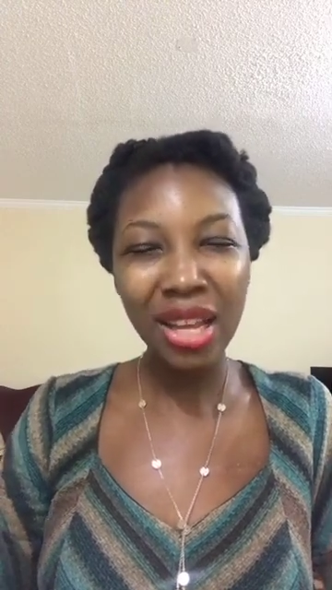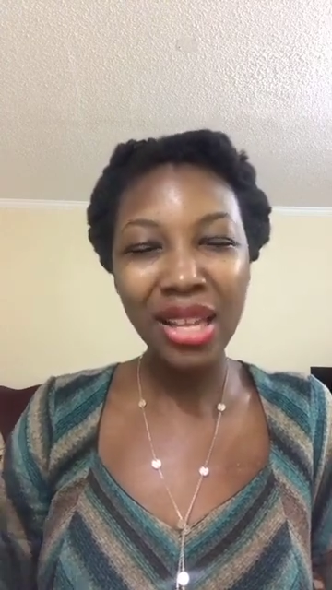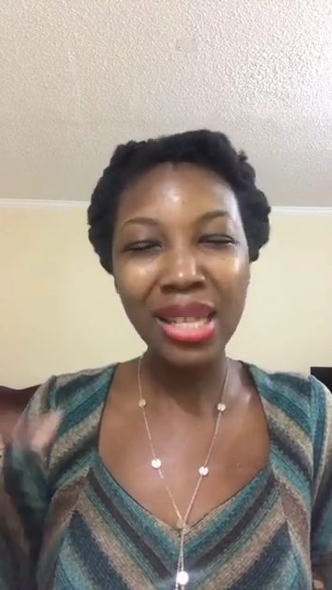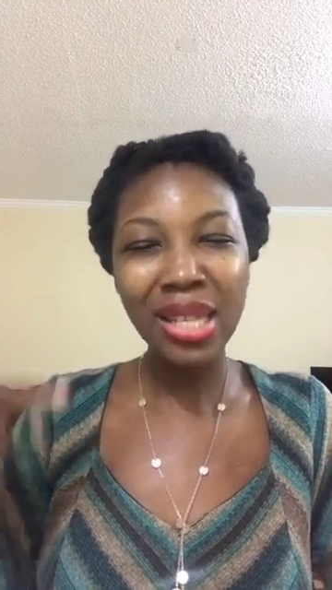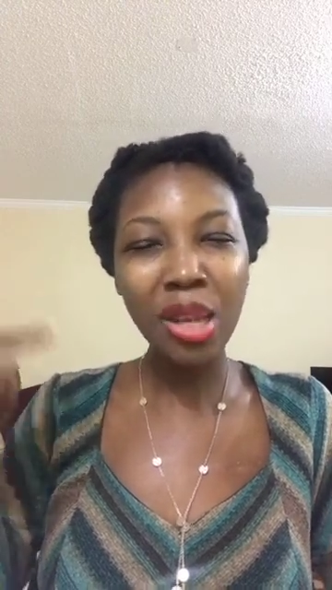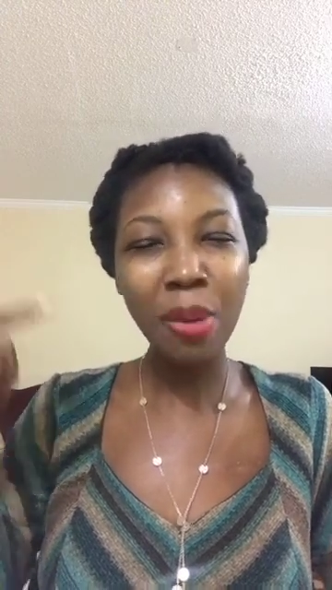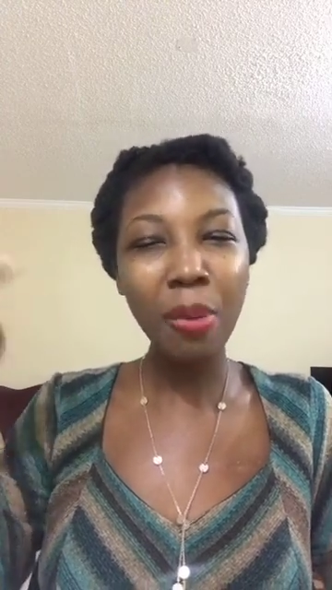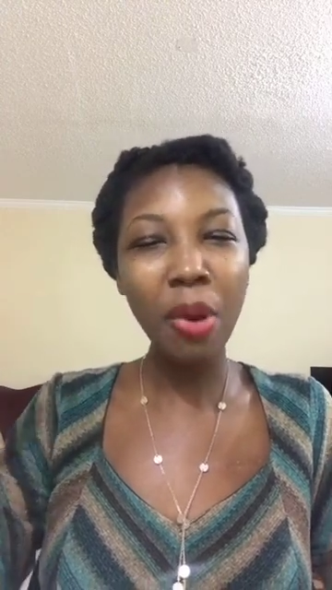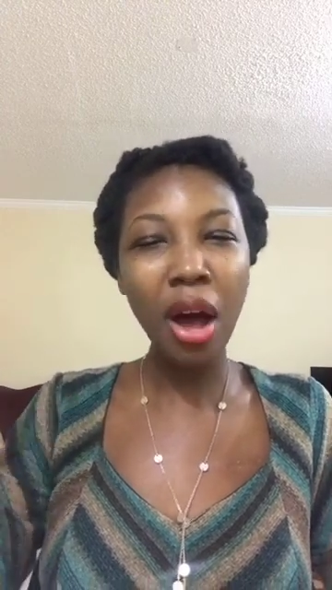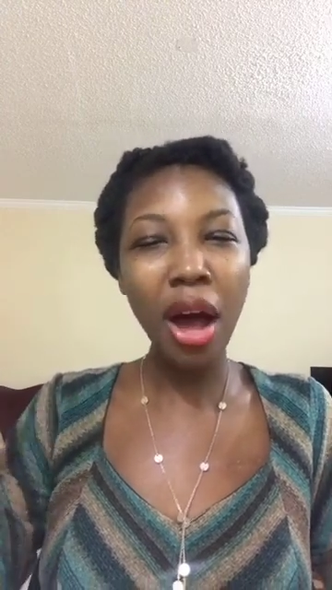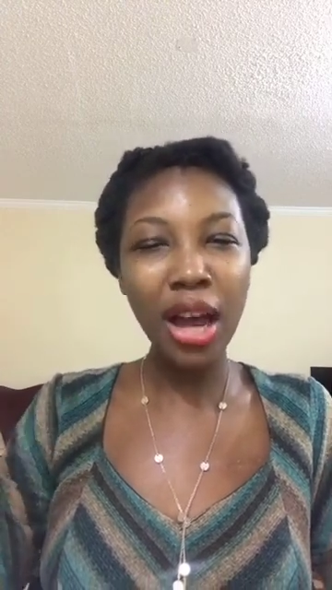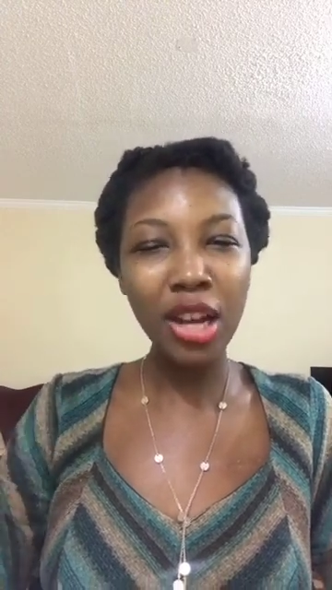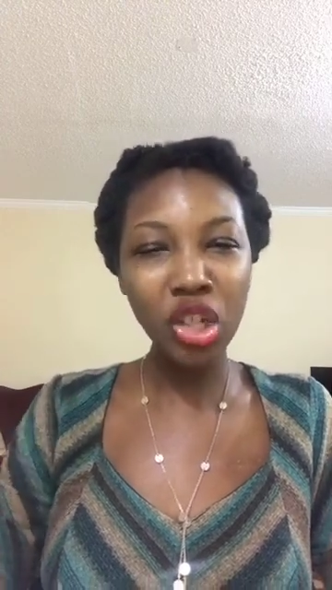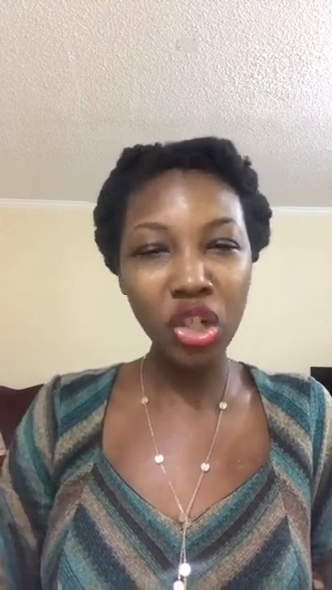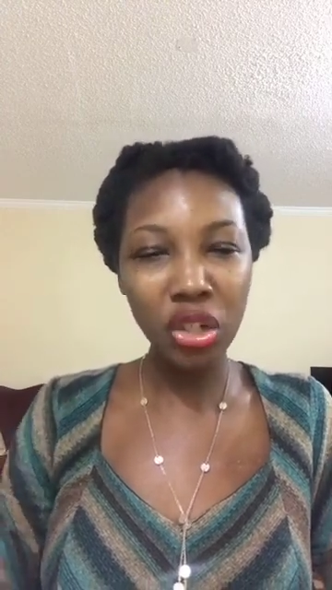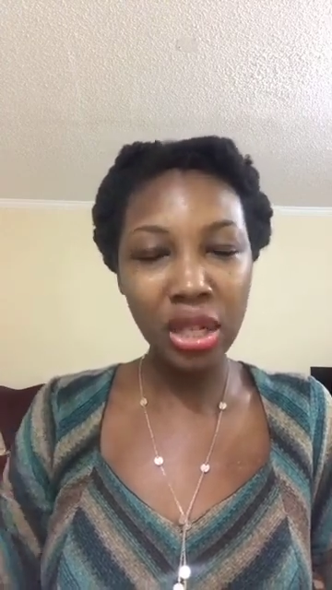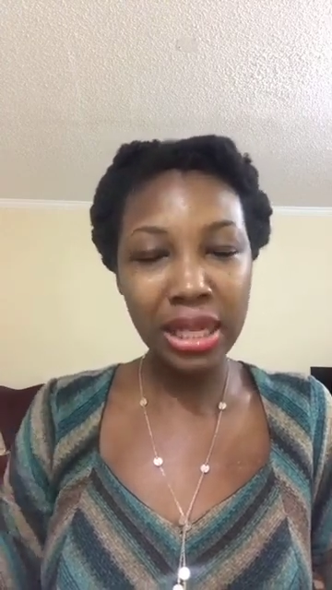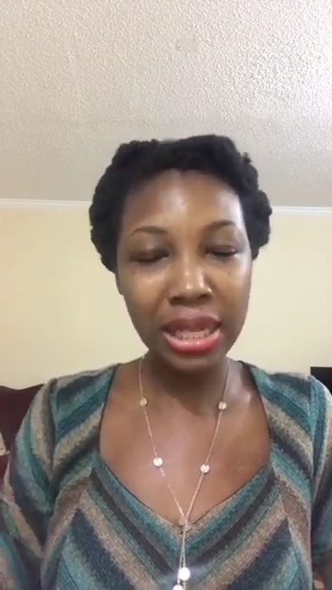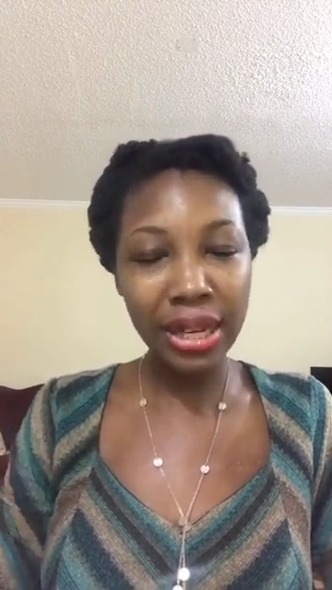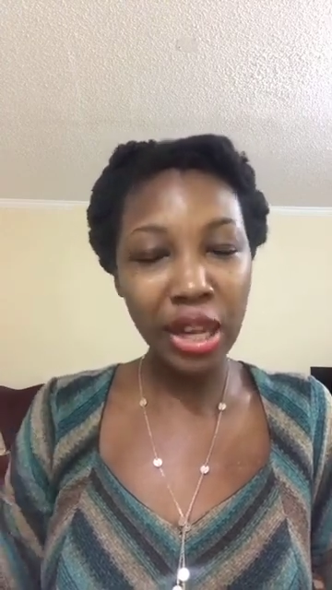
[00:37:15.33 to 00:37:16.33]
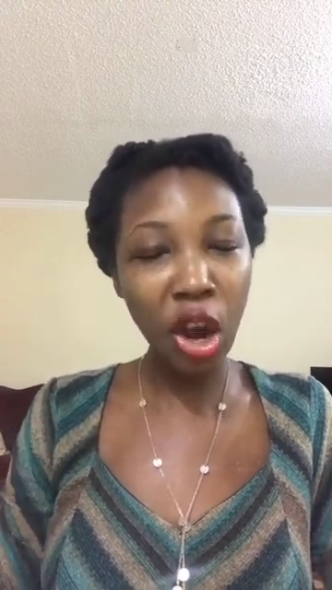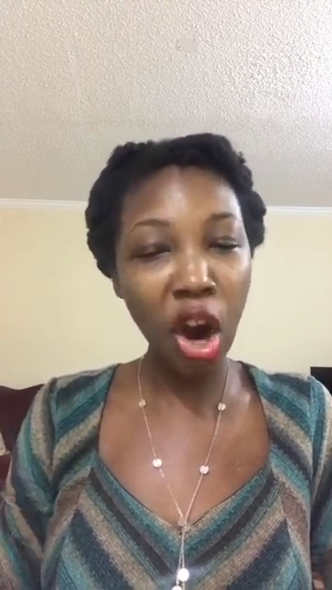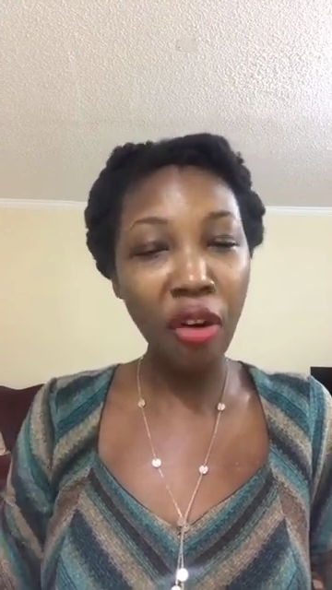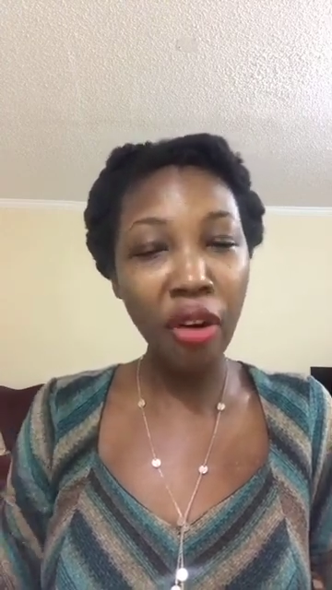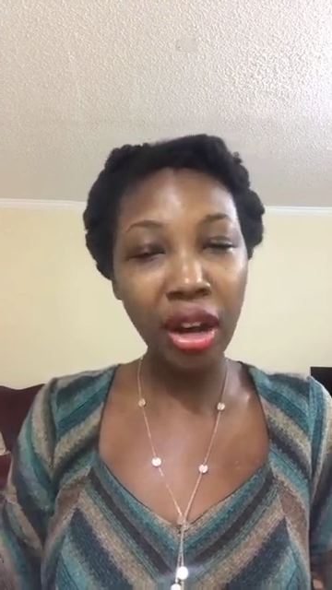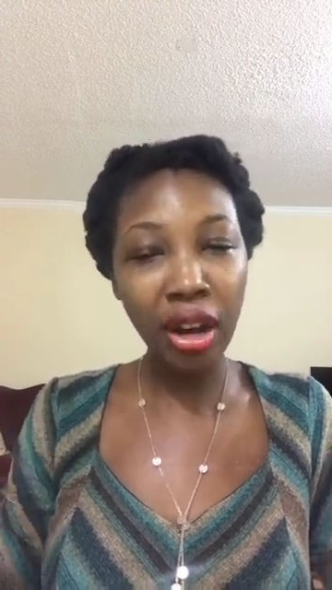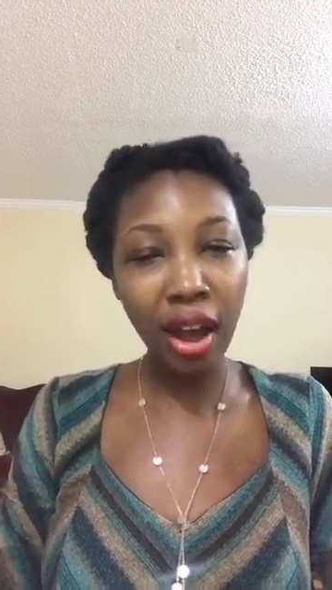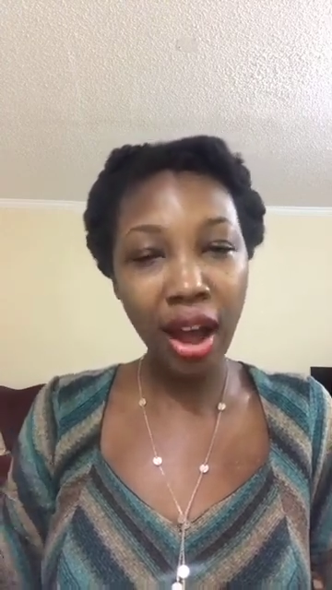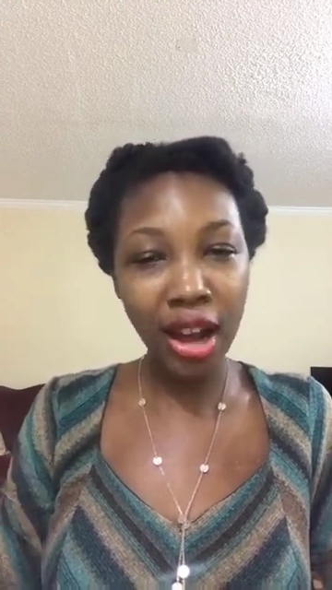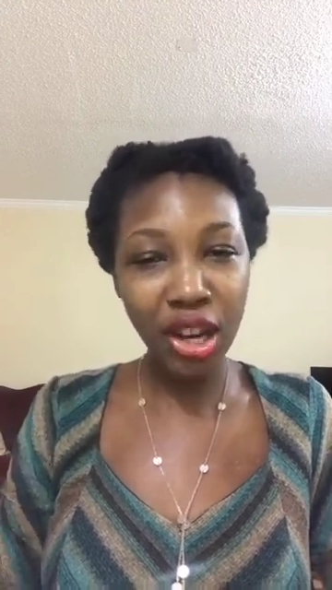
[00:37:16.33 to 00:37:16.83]
subconsciously or
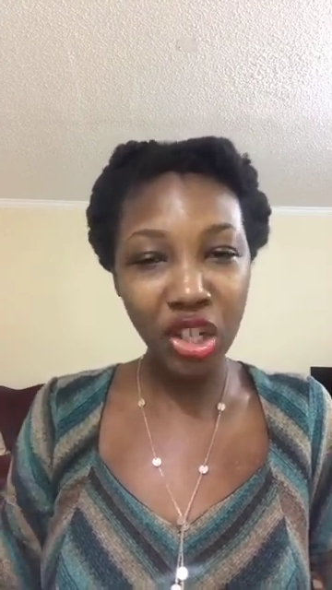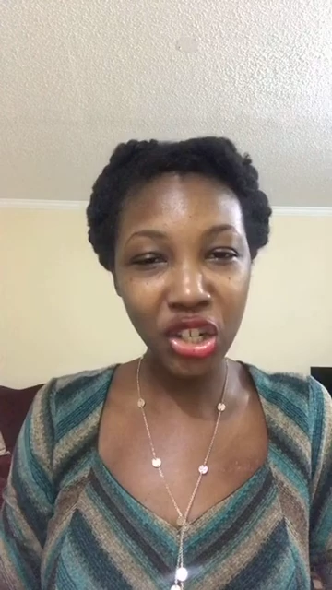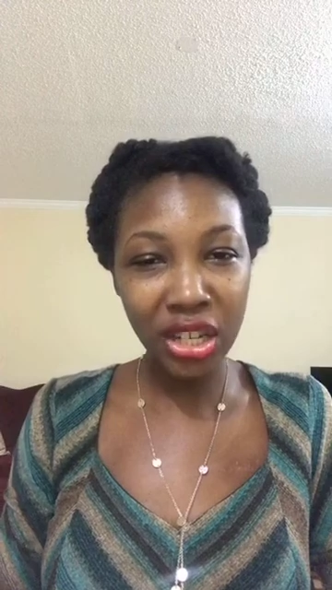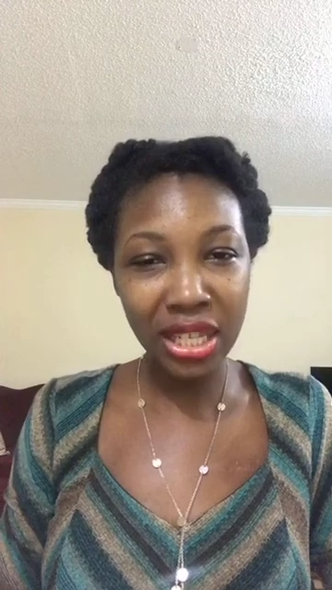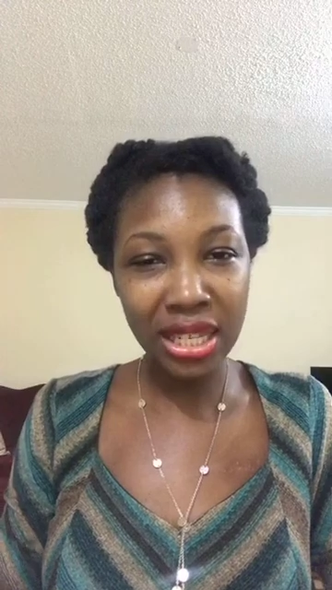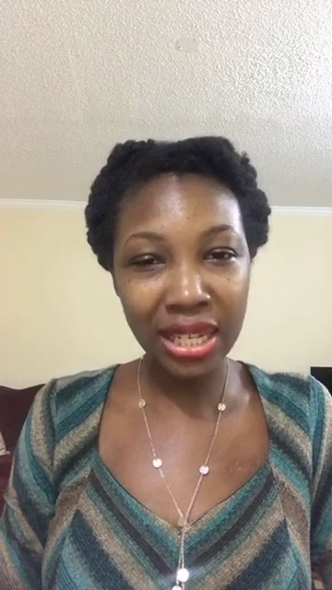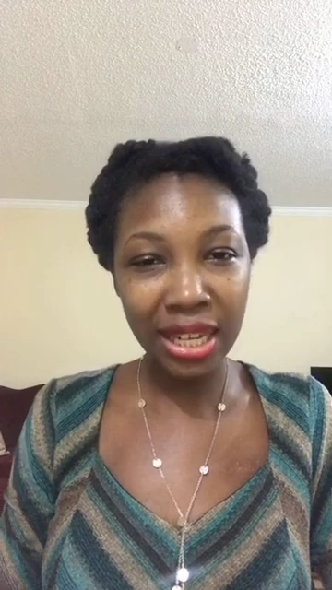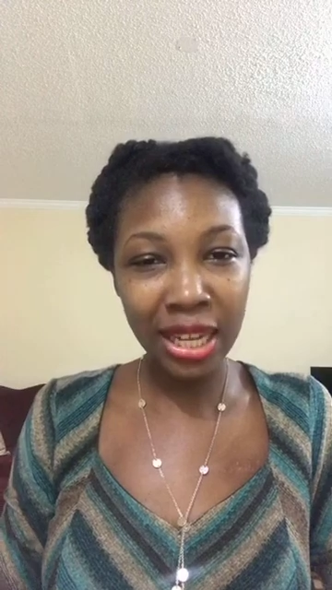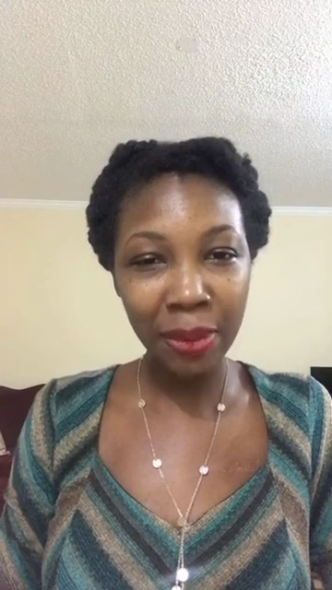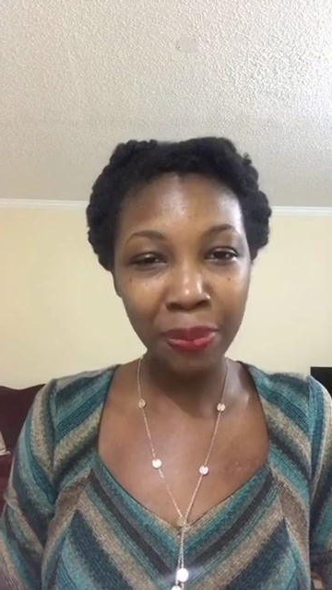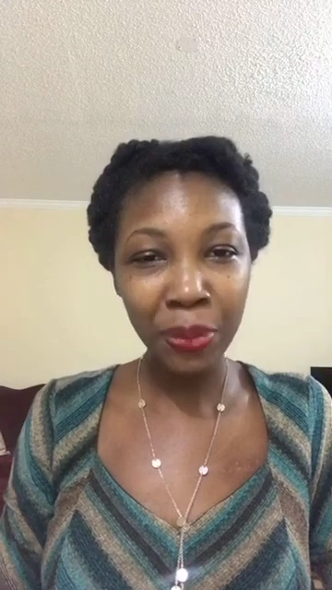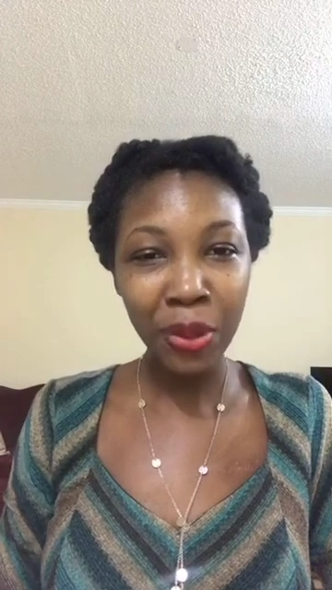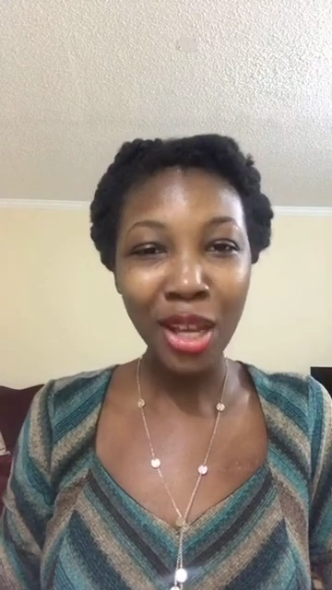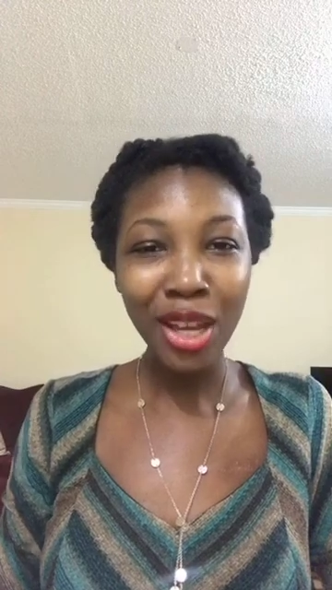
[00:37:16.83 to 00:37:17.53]
unconsciously